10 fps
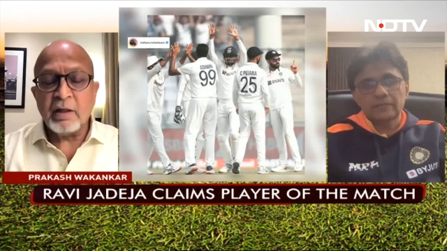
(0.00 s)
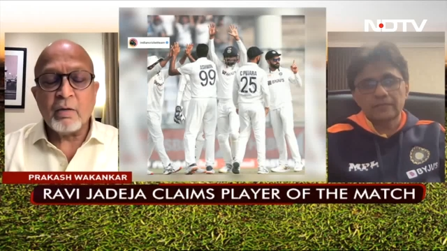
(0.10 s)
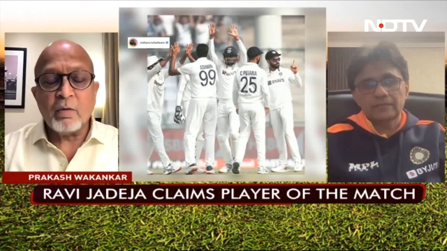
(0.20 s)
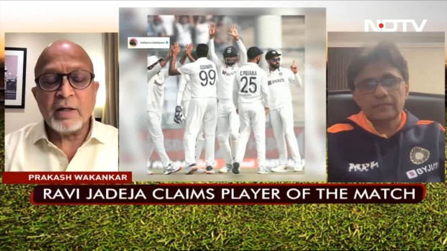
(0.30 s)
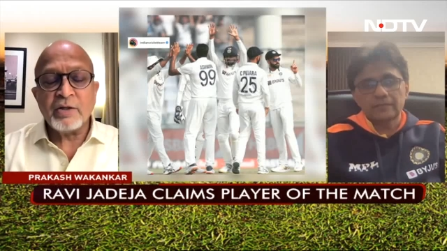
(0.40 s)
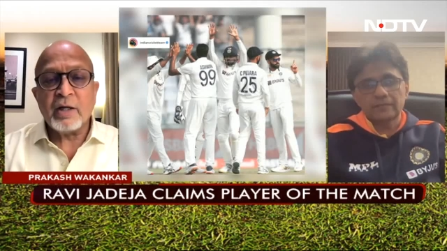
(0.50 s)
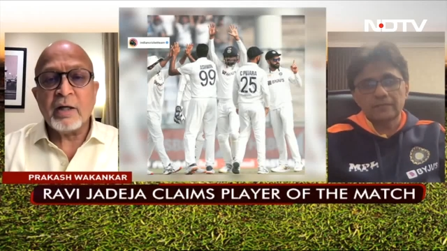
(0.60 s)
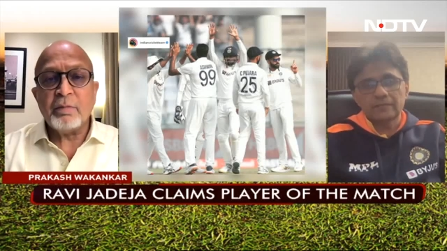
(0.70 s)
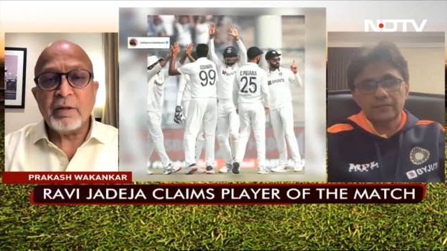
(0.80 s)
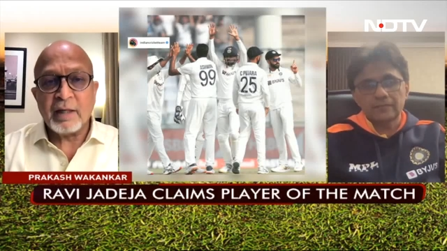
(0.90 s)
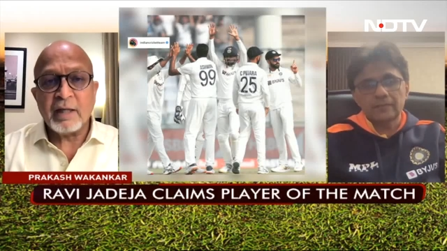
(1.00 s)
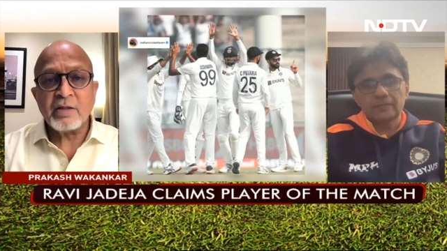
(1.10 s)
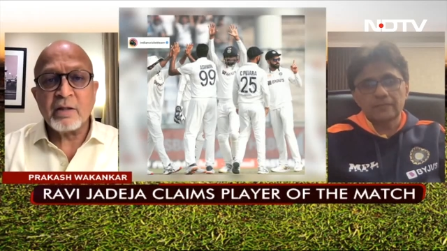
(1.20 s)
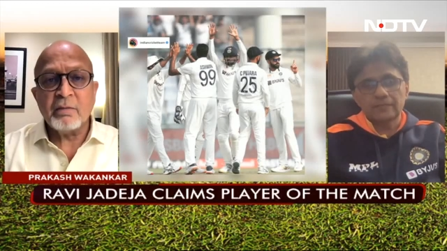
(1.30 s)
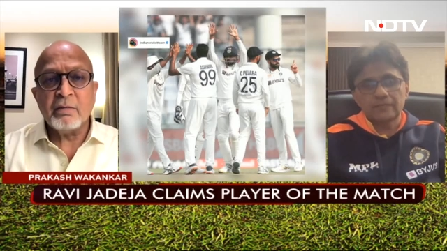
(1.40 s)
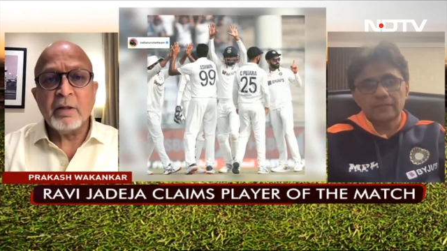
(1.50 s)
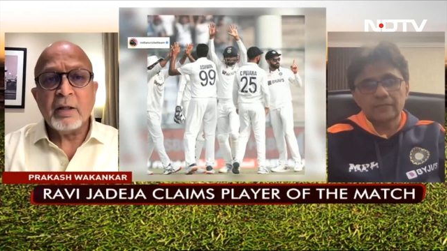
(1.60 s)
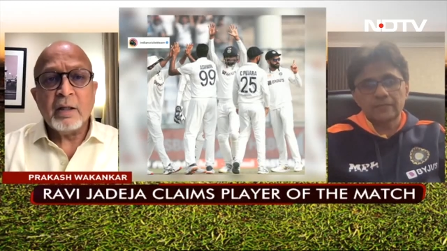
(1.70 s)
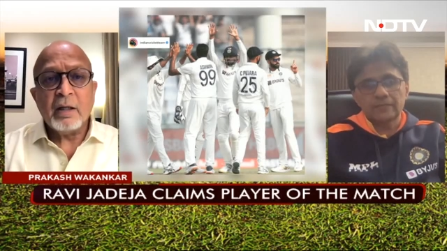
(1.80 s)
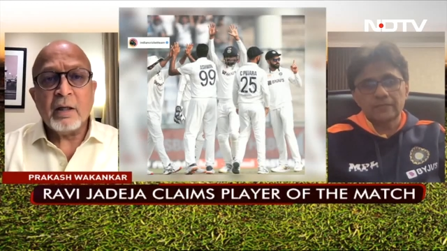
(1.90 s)
Speaker 1: Khawaja and Pete Handscomb,
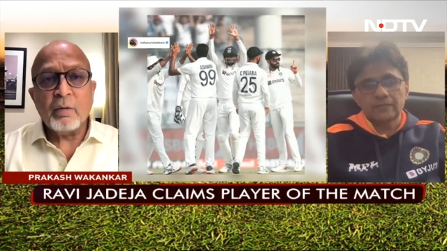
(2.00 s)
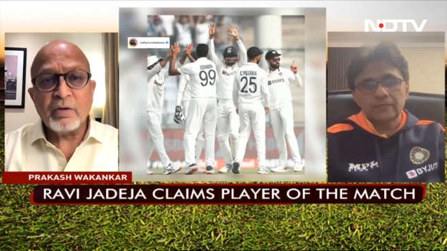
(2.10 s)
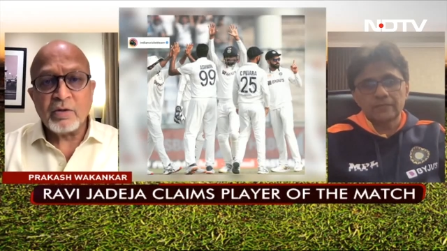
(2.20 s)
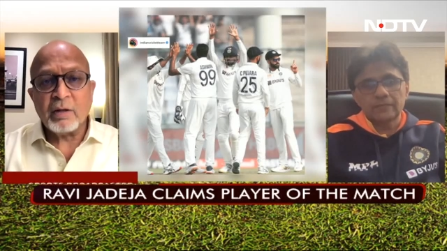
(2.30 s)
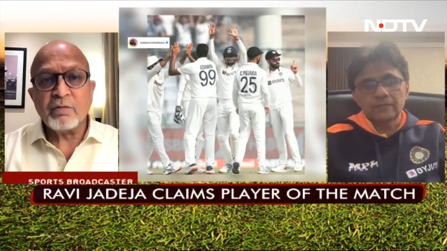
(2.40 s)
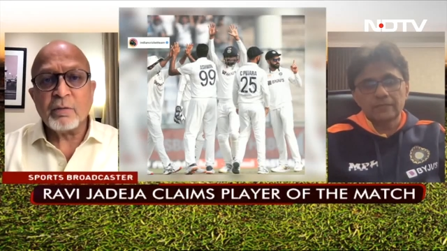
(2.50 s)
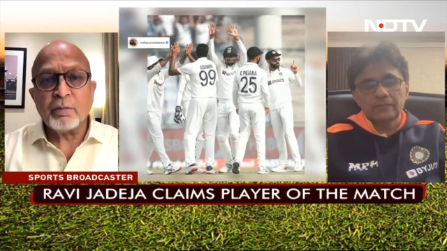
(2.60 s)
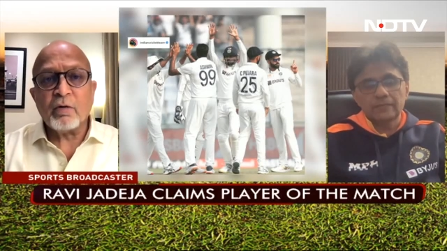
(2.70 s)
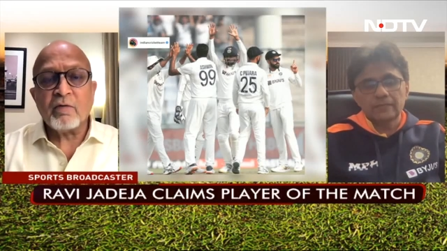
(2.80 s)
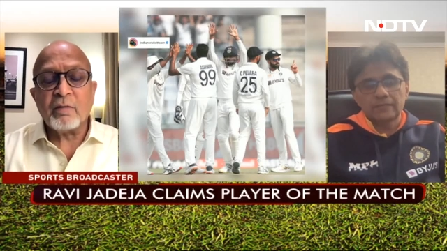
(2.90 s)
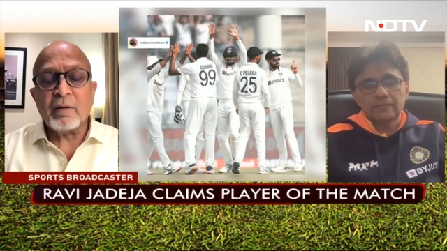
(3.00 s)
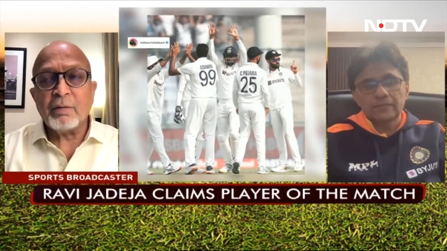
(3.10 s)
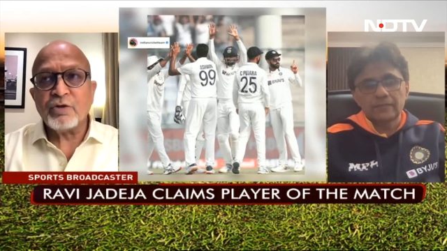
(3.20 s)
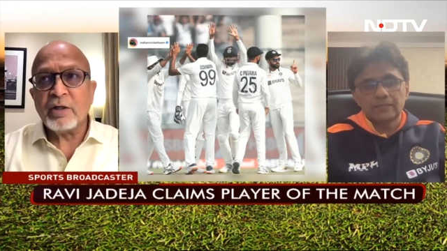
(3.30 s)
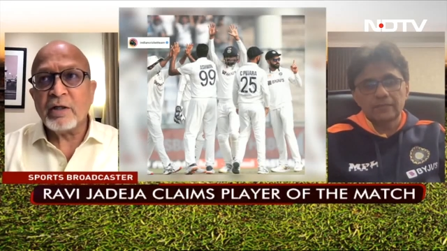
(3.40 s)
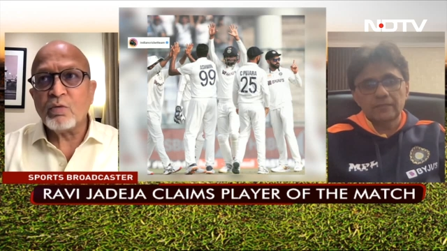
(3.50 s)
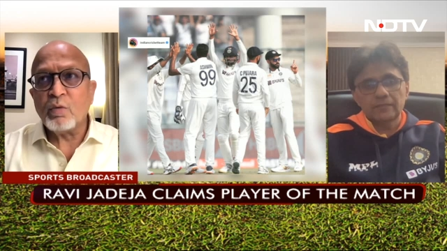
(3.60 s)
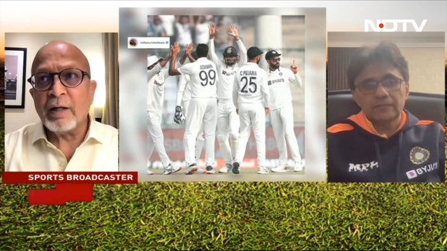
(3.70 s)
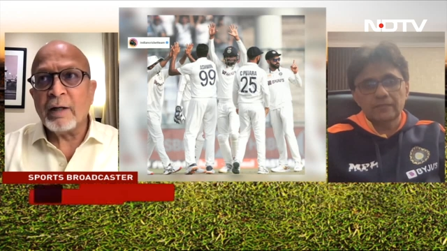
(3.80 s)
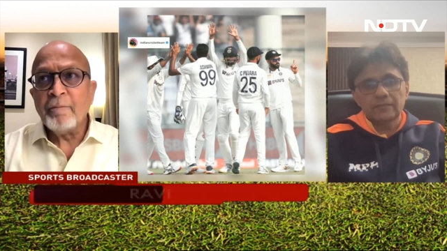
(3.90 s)
uh, with some support from Labuschagne as
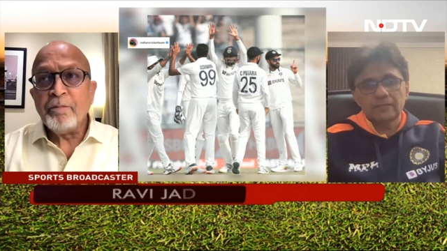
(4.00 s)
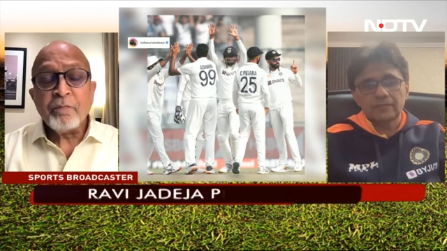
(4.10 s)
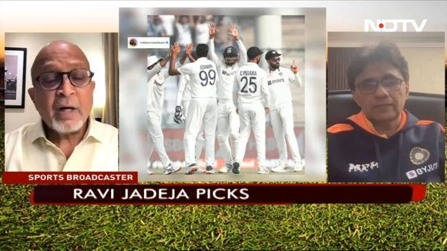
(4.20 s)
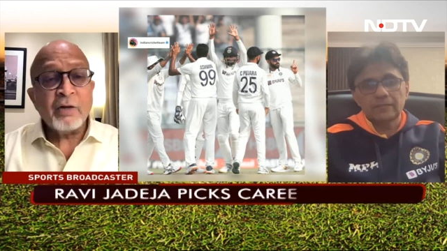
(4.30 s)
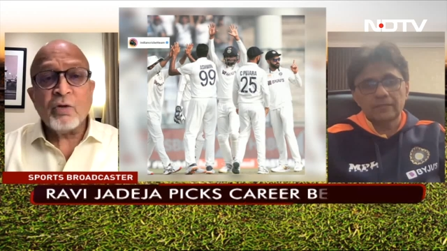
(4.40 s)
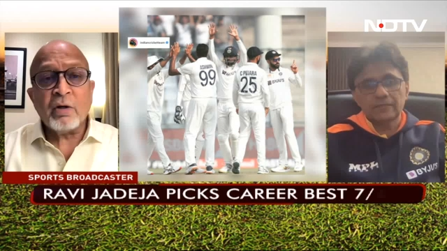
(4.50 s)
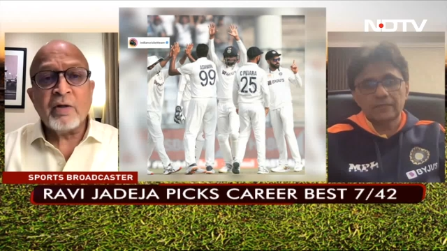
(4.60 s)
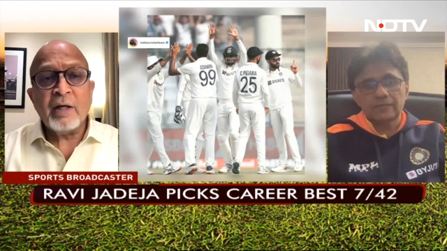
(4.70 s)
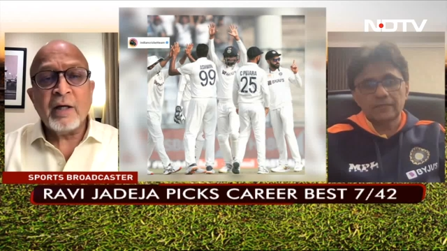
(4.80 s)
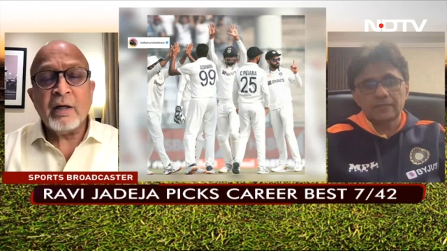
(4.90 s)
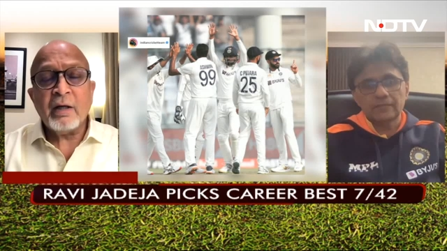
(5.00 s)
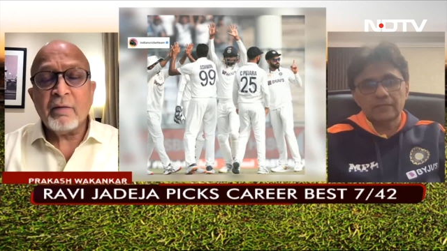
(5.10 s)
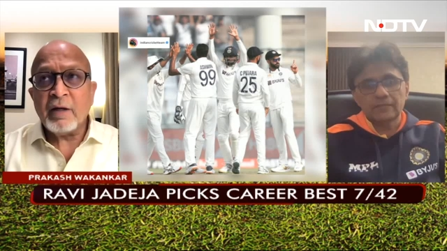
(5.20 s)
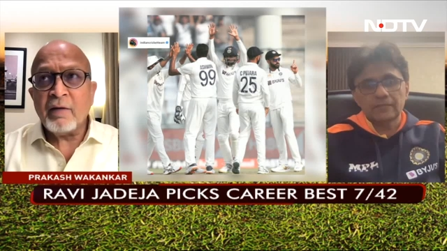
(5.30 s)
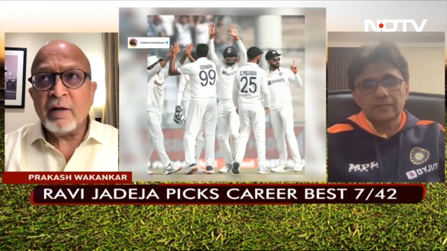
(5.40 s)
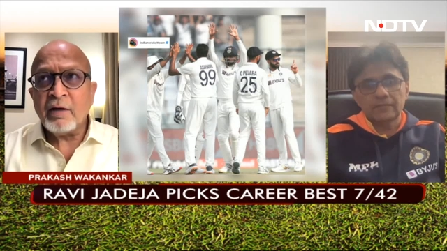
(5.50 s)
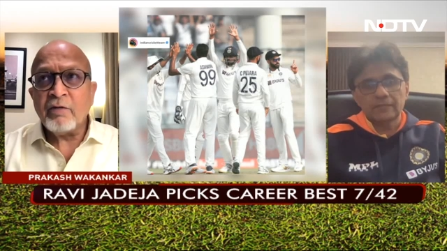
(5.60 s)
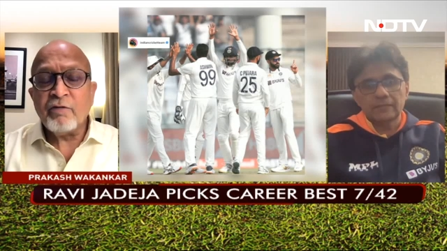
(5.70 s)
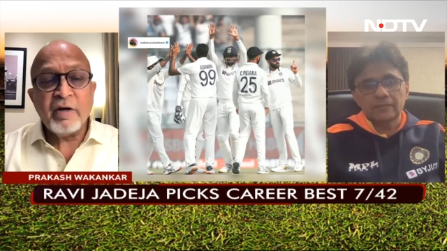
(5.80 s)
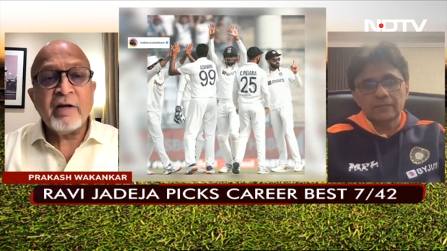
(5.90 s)
well, I thought they, they, they
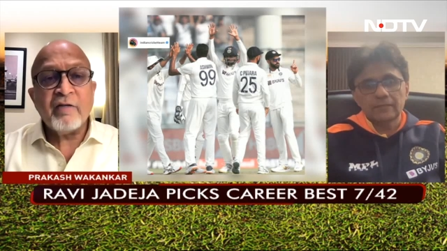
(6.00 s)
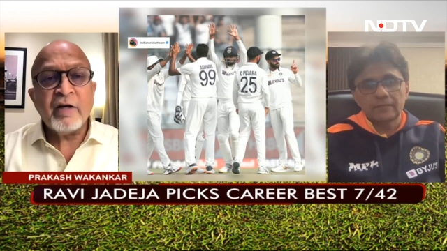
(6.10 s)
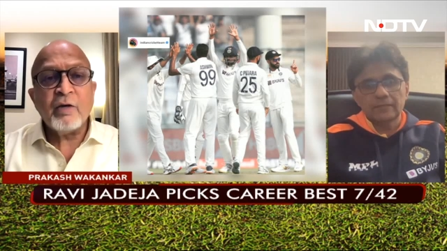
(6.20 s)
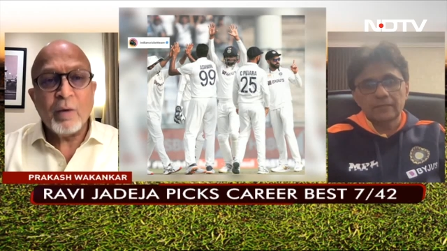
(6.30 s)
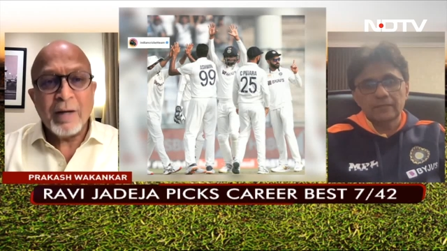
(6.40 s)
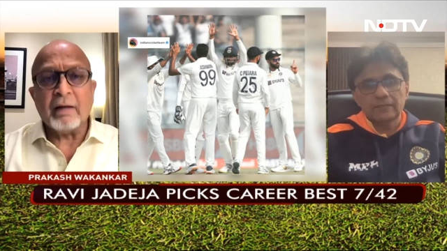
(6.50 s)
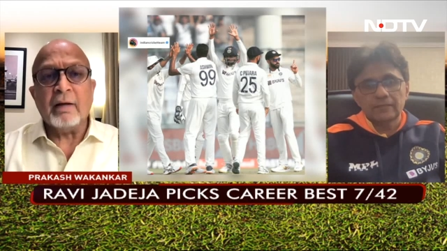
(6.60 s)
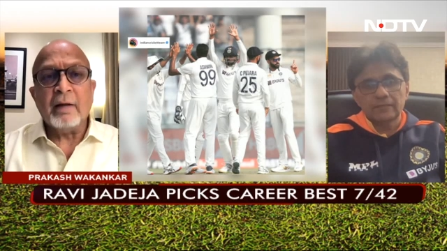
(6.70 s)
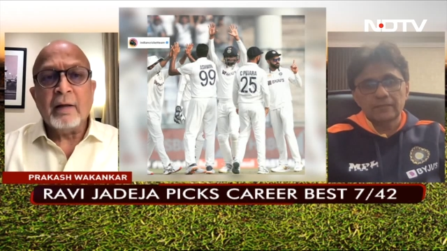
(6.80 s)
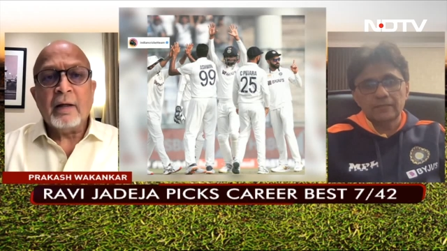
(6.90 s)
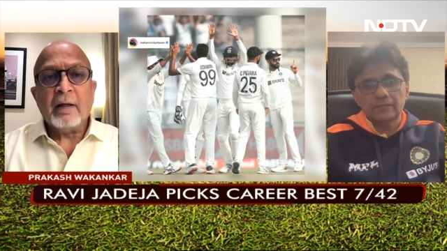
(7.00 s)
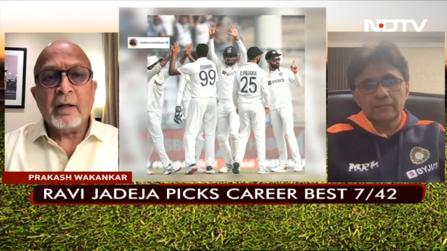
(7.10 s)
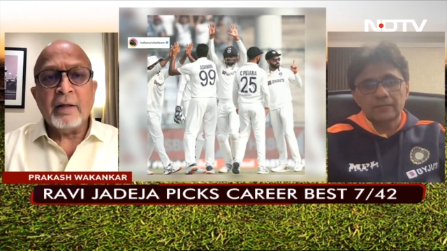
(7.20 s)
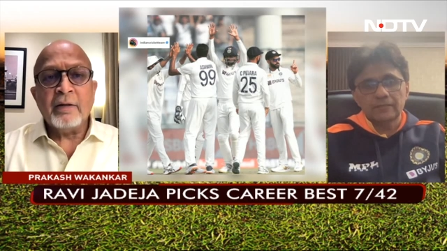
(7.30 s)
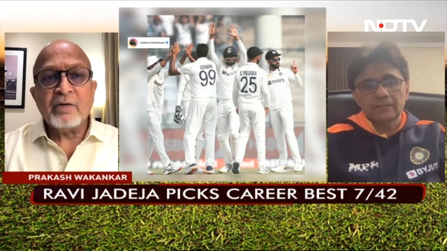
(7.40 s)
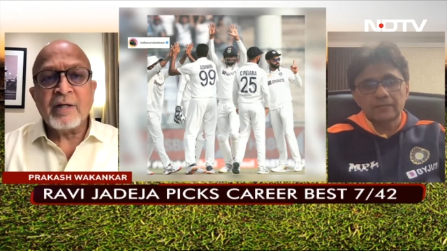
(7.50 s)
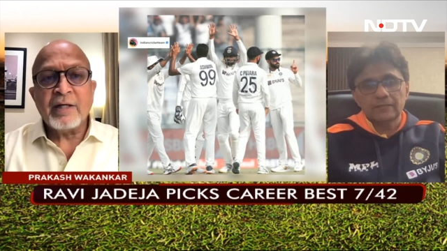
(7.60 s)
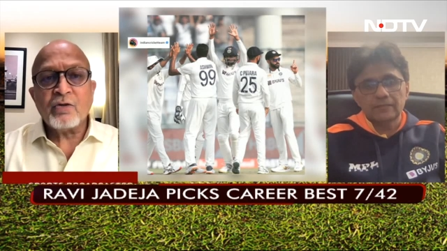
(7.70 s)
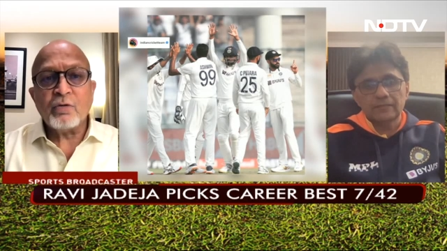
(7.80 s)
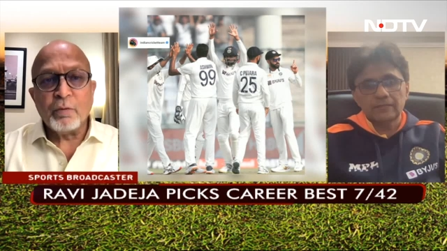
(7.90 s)
did very, very well. Uh, in the
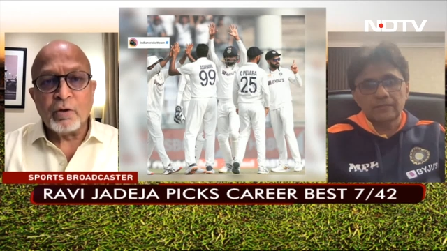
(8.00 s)
sense to put